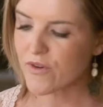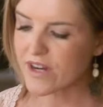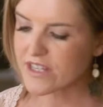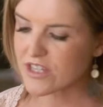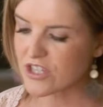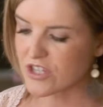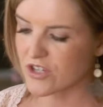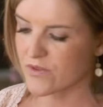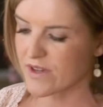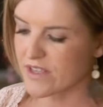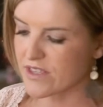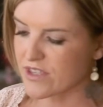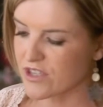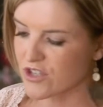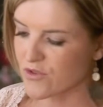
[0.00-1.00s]
going to do
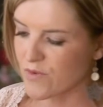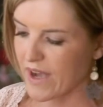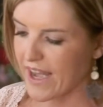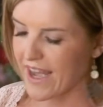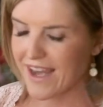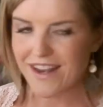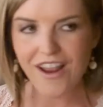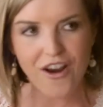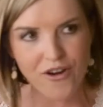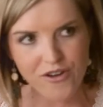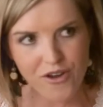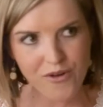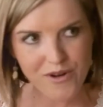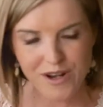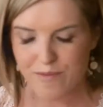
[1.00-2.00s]
is strain our
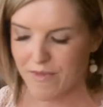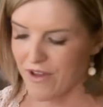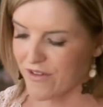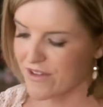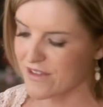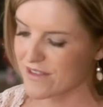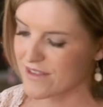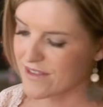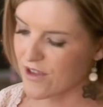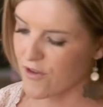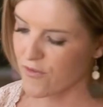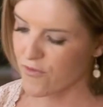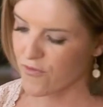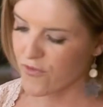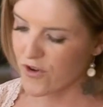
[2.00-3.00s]
coconut milk.
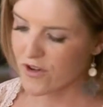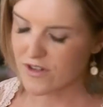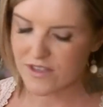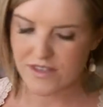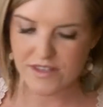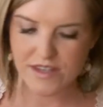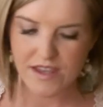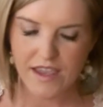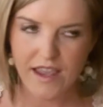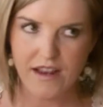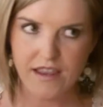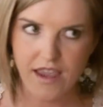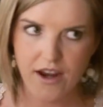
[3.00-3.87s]
So first and